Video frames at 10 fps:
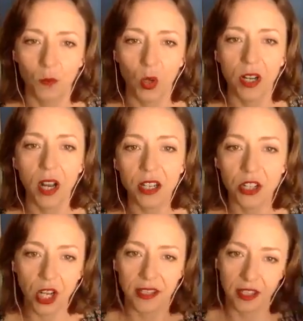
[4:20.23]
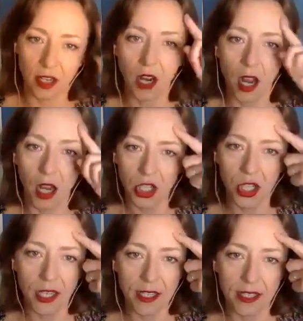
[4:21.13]
We're not just our
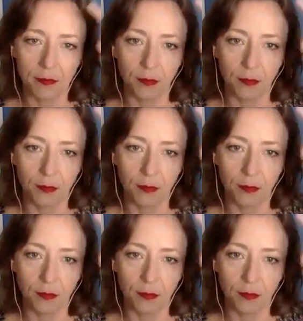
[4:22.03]
conscious